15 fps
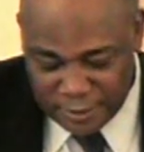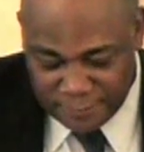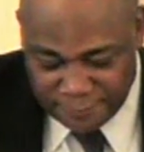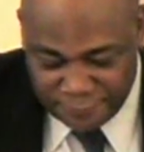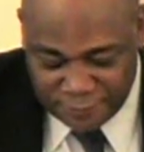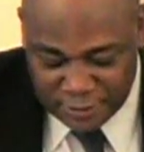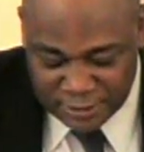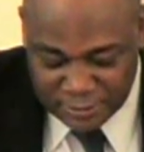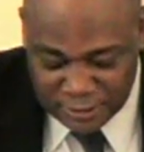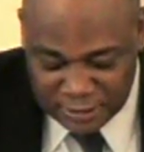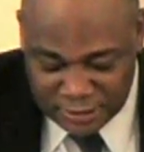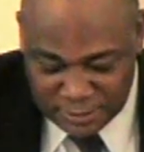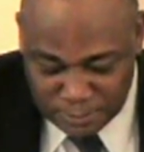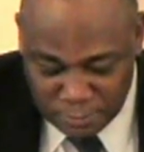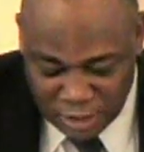For the
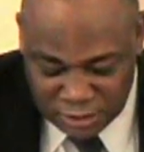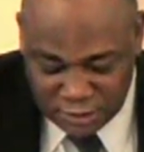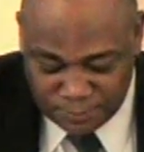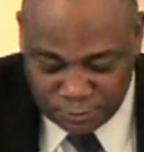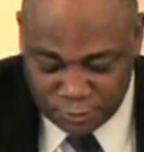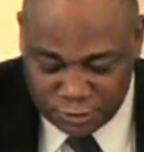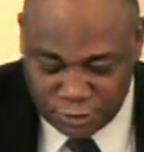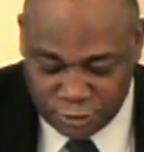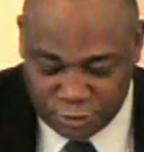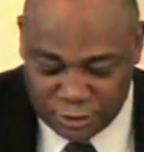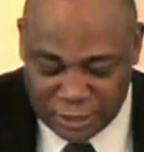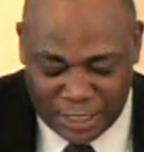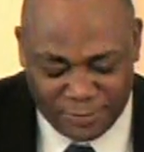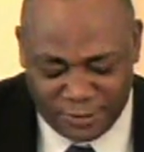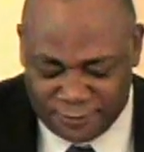multiple choice,
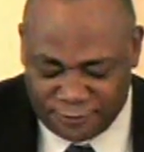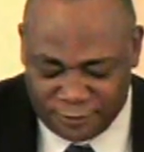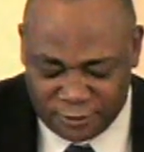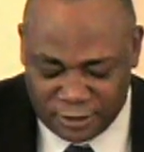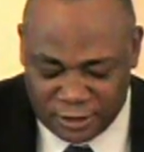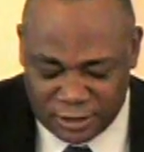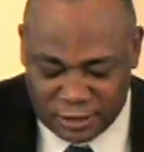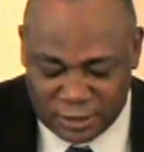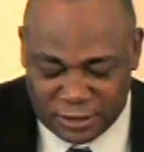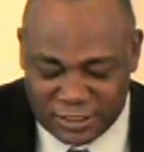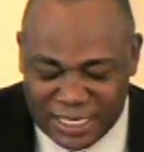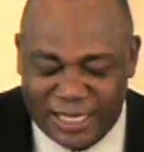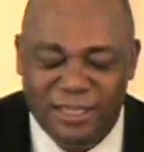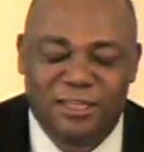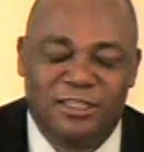I mean, for the
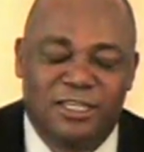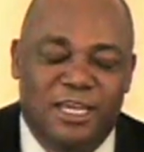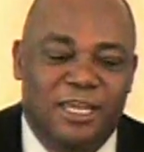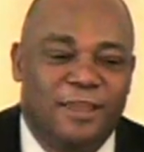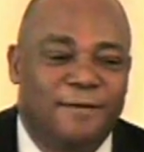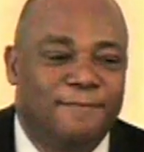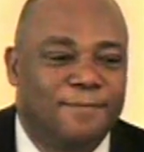second day.